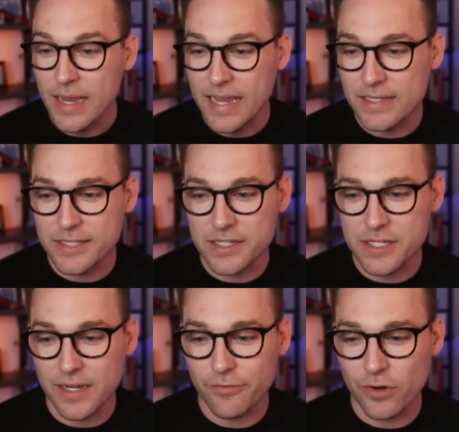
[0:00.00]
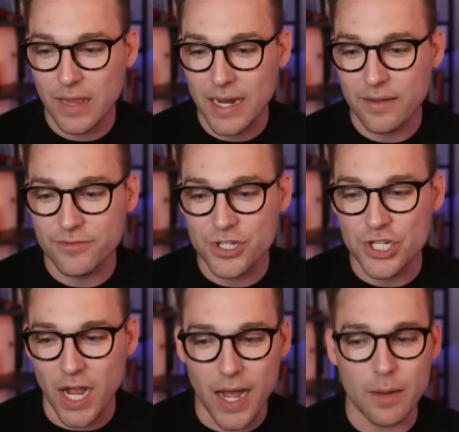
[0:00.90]
it's listening for a lot of
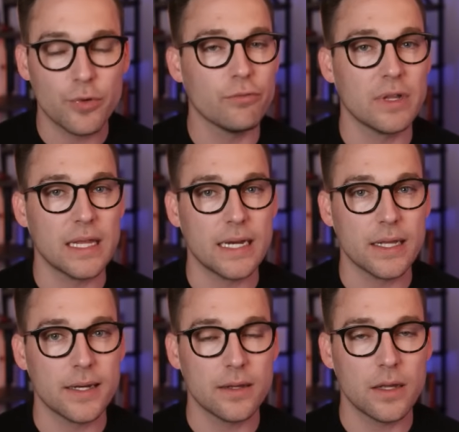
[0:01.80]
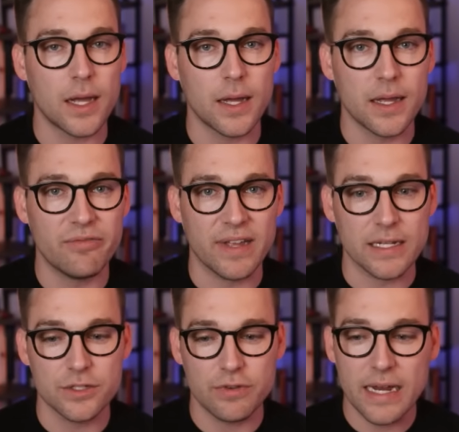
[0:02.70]
job-related
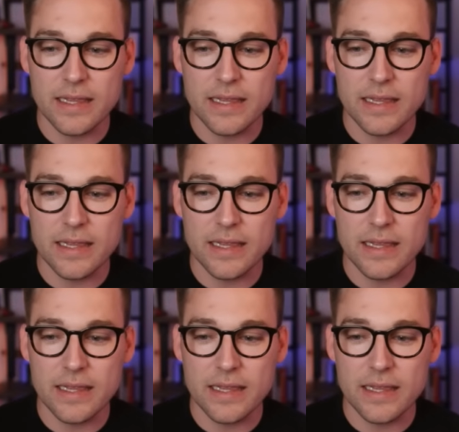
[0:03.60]
events, right?